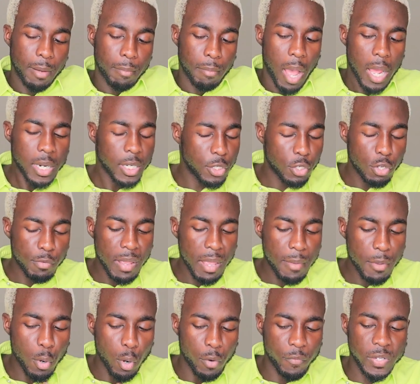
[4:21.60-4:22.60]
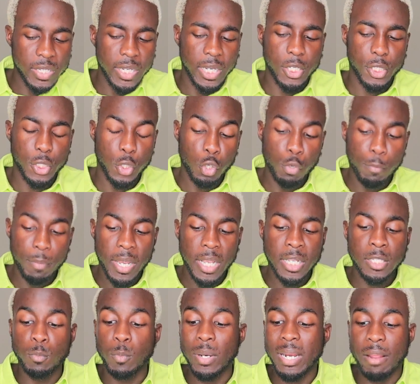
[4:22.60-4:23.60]
bodysuit maybe, or if it's like a
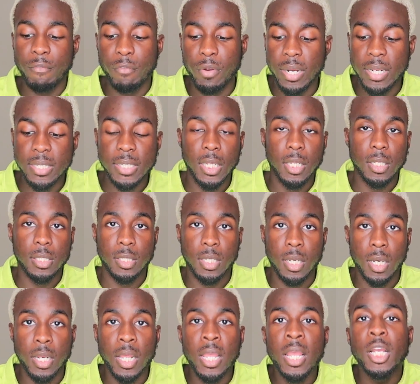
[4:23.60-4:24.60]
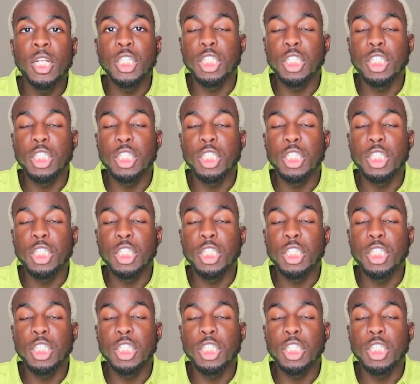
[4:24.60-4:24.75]
two-piece. Whatever it is, it looks good.